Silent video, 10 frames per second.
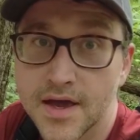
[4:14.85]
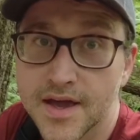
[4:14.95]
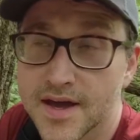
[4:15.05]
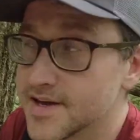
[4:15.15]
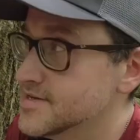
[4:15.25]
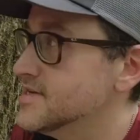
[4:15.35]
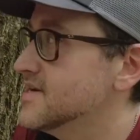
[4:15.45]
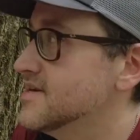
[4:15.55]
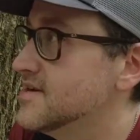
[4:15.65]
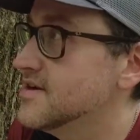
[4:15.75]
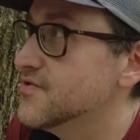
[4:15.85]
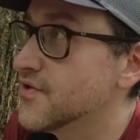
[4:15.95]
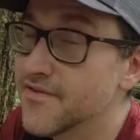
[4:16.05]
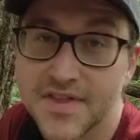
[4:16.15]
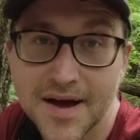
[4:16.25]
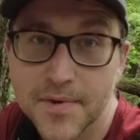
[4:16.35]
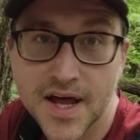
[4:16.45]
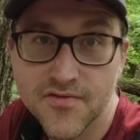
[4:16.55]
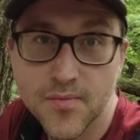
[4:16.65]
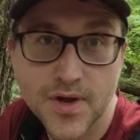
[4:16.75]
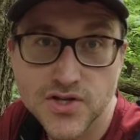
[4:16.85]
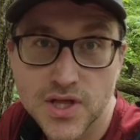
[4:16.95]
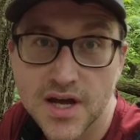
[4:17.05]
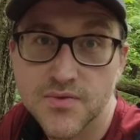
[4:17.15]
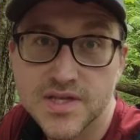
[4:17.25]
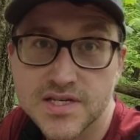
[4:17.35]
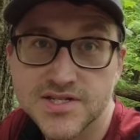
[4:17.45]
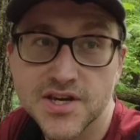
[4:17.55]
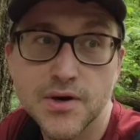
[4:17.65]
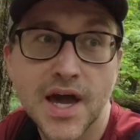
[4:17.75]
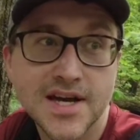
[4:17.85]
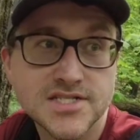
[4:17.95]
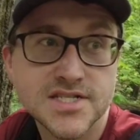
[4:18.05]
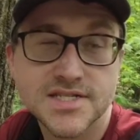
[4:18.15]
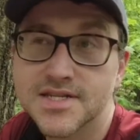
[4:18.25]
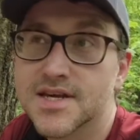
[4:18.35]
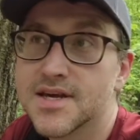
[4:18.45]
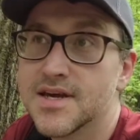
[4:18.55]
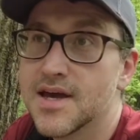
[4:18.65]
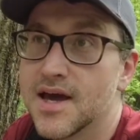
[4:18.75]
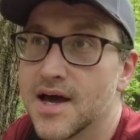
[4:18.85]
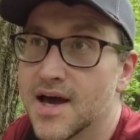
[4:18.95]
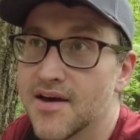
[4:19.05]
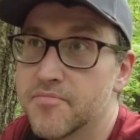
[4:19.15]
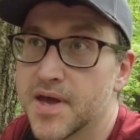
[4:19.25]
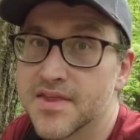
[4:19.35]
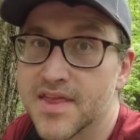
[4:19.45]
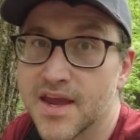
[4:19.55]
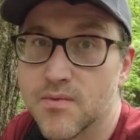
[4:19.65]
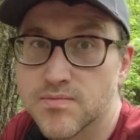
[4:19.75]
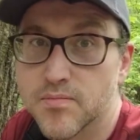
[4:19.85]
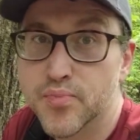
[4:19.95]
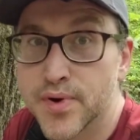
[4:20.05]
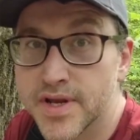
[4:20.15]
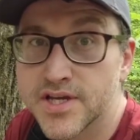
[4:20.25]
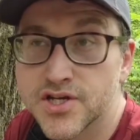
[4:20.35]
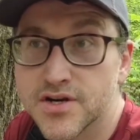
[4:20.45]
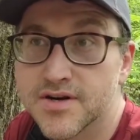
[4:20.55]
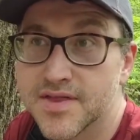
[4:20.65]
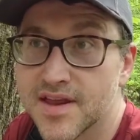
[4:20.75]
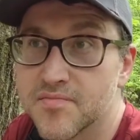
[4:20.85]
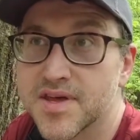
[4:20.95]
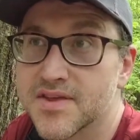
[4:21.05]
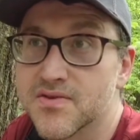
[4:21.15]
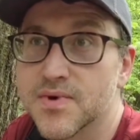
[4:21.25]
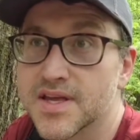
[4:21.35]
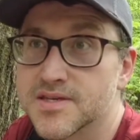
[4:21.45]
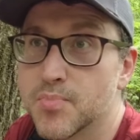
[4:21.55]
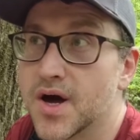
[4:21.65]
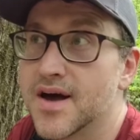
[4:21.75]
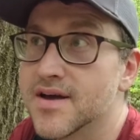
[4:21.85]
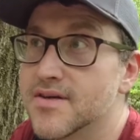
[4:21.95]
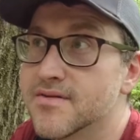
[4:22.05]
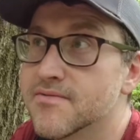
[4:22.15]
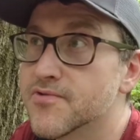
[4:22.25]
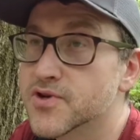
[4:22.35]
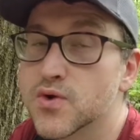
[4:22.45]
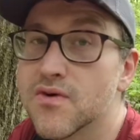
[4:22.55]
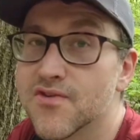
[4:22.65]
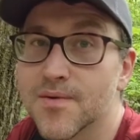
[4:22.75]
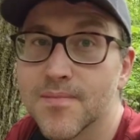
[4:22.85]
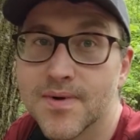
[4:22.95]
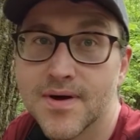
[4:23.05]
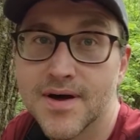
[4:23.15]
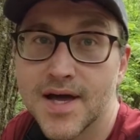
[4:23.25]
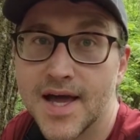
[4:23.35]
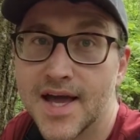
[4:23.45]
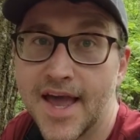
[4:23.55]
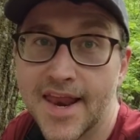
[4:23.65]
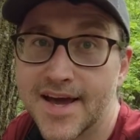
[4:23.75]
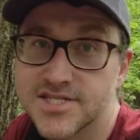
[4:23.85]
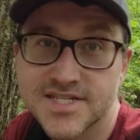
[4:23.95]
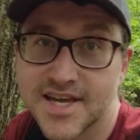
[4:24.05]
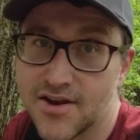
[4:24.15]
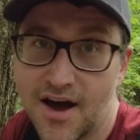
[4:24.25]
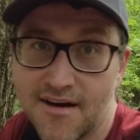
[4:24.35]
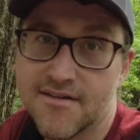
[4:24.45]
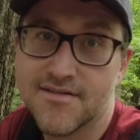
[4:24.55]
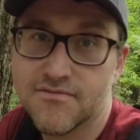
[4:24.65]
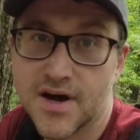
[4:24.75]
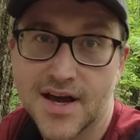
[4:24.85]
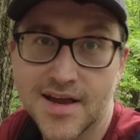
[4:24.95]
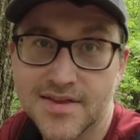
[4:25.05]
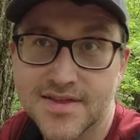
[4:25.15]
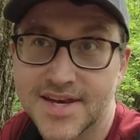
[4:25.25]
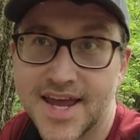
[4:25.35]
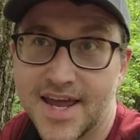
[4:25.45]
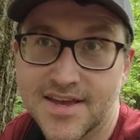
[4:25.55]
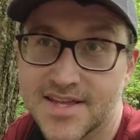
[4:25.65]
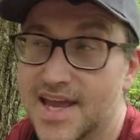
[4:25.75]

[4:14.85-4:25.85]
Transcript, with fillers: Hey guys, so I've not been having much luck with these geocaches. I've been like pretty sure that I've been at the right spot for two of them, and I just cannot find the dang